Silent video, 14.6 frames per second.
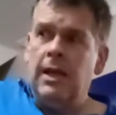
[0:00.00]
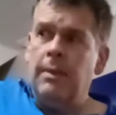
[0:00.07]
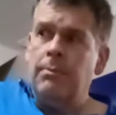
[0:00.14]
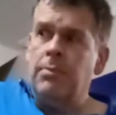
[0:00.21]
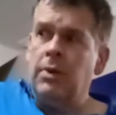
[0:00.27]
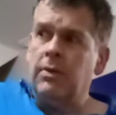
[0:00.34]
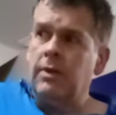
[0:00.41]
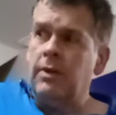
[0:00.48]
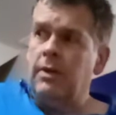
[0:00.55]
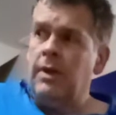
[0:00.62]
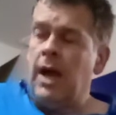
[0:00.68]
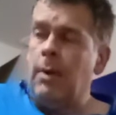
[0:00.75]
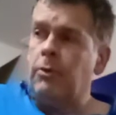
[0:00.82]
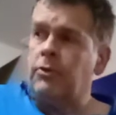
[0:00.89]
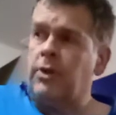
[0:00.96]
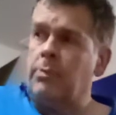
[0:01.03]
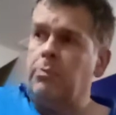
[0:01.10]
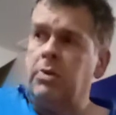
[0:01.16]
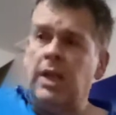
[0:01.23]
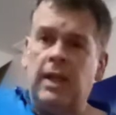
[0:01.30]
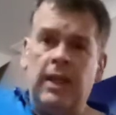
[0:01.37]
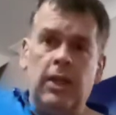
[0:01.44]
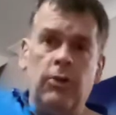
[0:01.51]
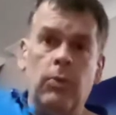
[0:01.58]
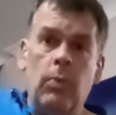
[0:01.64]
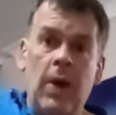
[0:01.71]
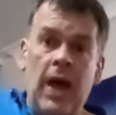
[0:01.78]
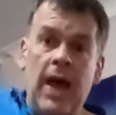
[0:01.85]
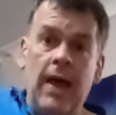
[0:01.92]
but I was completely
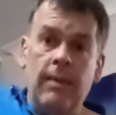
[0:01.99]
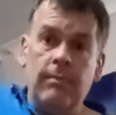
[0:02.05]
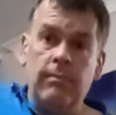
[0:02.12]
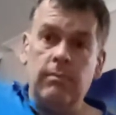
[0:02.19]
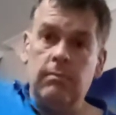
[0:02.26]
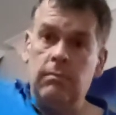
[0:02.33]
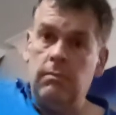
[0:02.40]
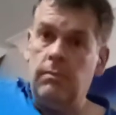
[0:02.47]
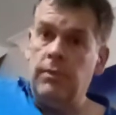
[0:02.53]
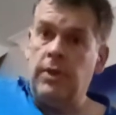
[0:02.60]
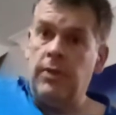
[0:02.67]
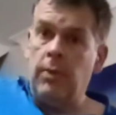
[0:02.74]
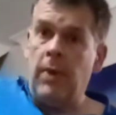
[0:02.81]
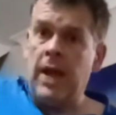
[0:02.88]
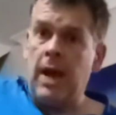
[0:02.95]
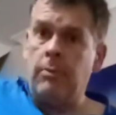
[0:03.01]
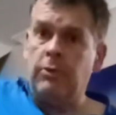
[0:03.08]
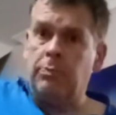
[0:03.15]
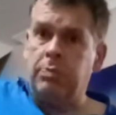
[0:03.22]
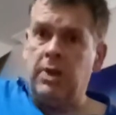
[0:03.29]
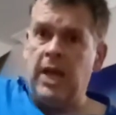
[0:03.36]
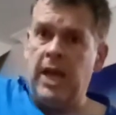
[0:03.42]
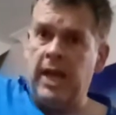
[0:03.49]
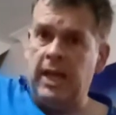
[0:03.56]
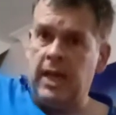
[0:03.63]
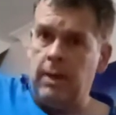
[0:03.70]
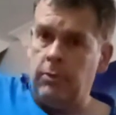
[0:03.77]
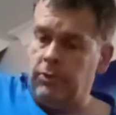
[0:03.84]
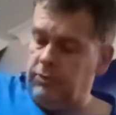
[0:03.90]
unaware that the way I was playing,
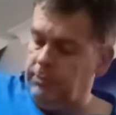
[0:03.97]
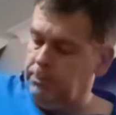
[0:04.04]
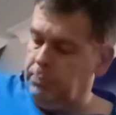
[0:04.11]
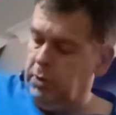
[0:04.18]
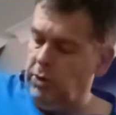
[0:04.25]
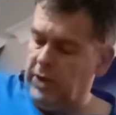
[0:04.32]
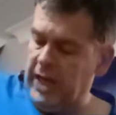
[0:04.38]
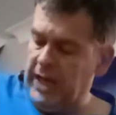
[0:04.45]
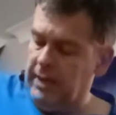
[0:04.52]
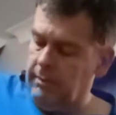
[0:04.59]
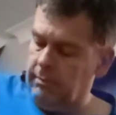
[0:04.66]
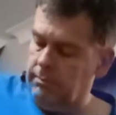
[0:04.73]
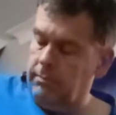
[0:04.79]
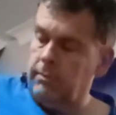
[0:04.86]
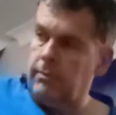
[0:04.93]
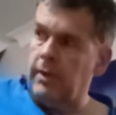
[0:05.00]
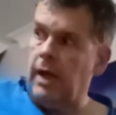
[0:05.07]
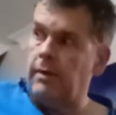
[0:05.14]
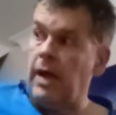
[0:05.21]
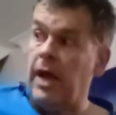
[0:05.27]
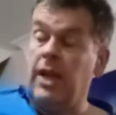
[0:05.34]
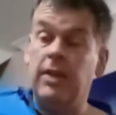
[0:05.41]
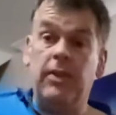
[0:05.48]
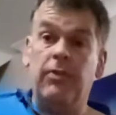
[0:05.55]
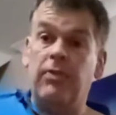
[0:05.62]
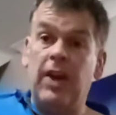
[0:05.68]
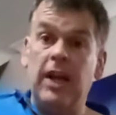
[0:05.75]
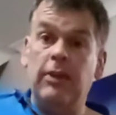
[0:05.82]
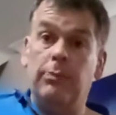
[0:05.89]
I was plucking. I heard the
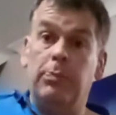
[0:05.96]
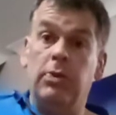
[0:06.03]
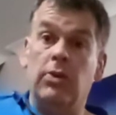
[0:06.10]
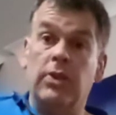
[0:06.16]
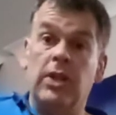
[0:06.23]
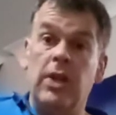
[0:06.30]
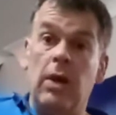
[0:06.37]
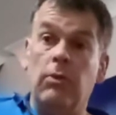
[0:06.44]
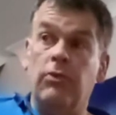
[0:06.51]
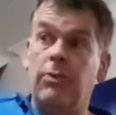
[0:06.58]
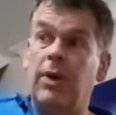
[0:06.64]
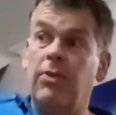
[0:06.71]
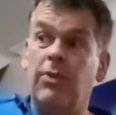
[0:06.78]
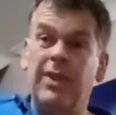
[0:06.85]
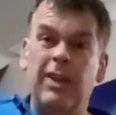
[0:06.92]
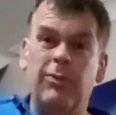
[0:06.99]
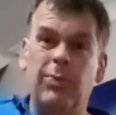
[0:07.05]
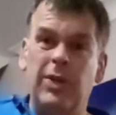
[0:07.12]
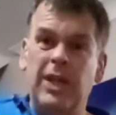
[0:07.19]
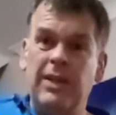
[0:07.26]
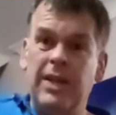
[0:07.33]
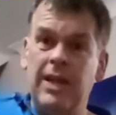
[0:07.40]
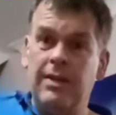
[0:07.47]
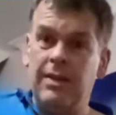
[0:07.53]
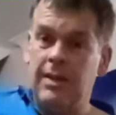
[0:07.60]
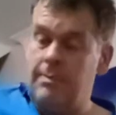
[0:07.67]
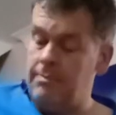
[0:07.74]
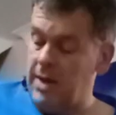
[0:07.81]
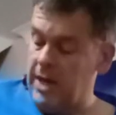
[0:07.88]
phrase pluck the note, so I thought that's what you did,
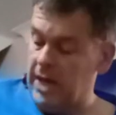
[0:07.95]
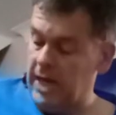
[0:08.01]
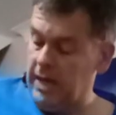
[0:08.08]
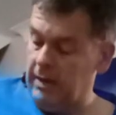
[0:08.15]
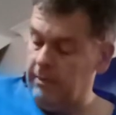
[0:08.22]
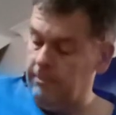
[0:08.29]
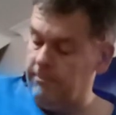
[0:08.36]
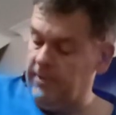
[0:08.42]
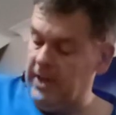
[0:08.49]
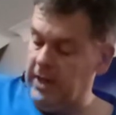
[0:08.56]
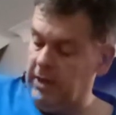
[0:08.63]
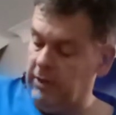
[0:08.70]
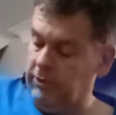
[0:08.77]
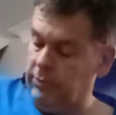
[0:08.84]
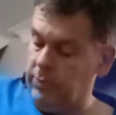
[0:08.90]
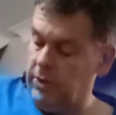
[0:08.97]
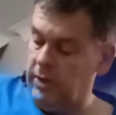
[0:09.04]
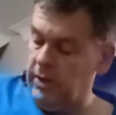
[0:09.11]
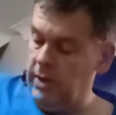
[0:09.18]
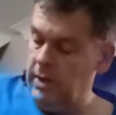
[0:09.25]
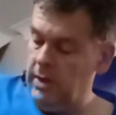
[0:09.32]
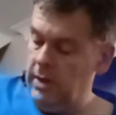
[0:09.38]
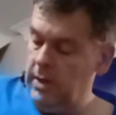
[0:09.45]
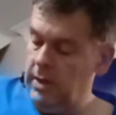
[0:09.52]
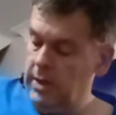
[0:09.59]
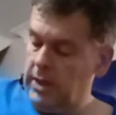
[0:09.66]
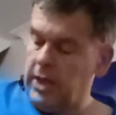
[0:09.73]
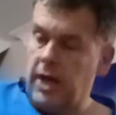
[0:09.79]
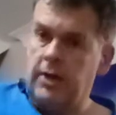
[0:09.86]
and my fingers were
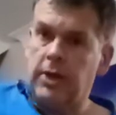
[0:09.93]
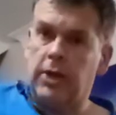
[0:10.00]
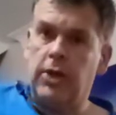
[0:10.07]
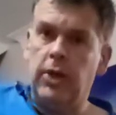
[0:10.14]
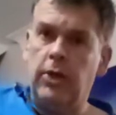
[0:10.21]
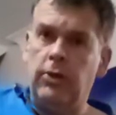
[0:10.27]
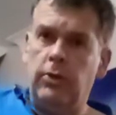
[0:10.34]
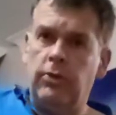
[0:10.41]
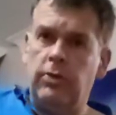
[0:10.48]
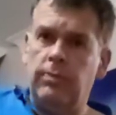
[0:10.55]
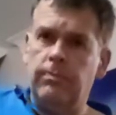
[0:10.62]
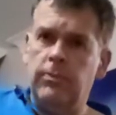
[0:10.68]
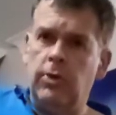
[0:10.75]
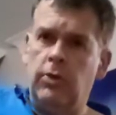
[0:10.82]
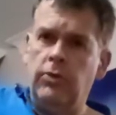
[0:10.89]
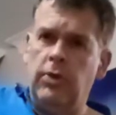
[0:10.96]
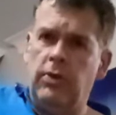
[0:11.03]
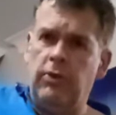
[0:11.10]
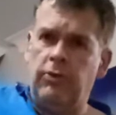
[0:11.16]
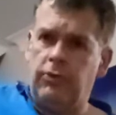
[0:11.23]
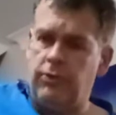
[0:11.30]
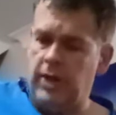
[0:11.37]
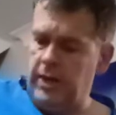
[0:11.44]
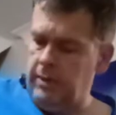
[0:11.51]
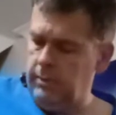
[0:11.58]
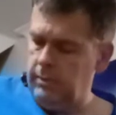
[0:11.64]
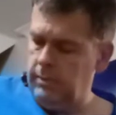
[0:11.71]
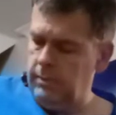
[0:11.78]
kind of curled under the string,